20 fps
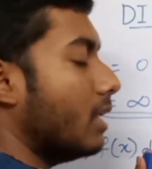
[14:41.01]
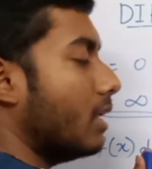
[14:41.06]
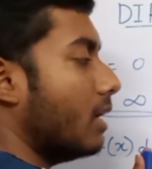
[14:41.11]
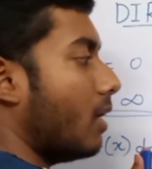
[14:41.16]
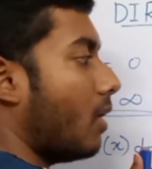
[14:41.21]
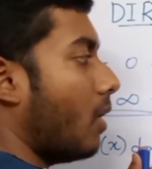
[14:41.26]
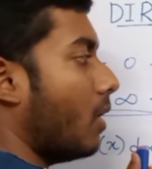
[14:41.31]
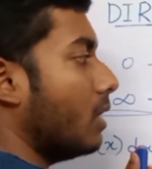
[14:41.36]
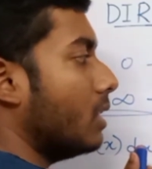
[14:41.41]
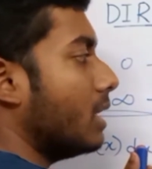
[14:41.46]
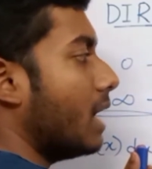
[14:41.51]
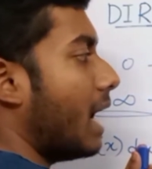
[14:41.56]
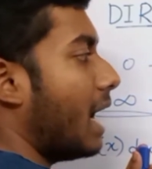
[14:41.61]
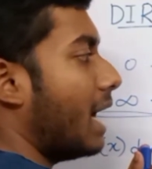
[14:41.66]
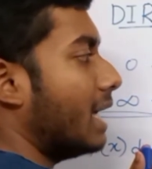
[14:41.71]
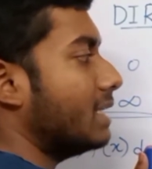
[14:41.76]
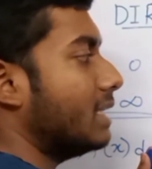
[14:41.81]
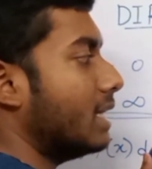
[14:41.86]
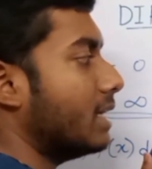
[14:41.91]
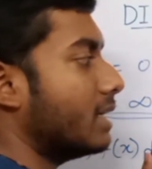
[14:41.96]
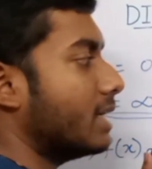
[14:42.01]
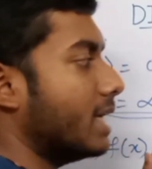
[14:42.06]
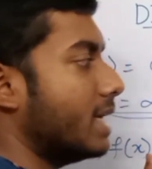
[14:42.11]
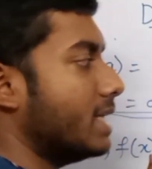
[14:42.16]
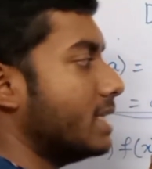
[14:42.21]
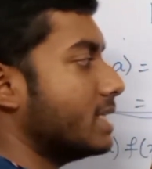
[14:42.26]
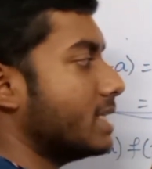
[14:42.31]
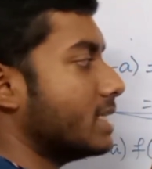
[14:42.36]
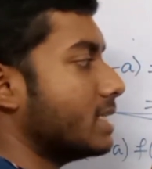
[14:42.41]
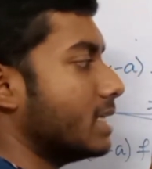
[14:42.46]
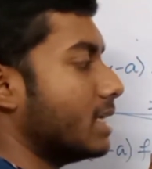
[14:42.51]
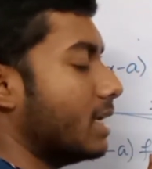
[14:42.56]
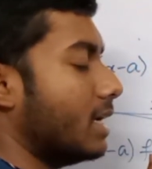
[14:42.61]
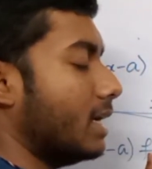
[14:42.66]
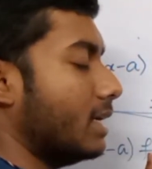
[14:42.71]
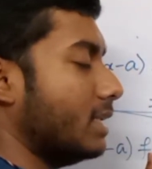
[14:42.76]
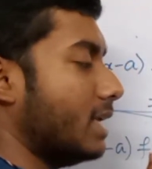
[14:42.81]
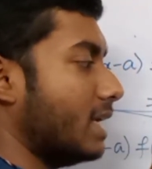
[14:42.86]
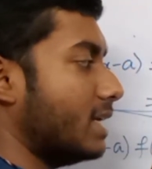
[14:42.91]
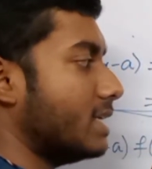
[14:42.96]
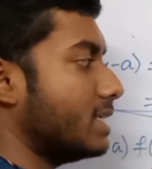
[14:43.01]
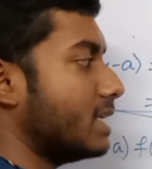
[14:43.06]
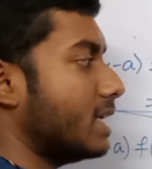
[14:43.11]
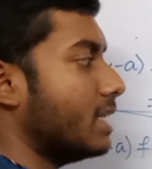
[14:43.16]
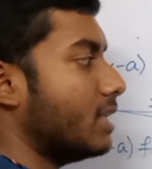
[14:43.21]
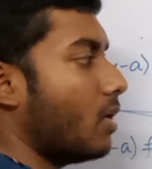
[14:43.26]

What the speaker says: all the other ranges, that is in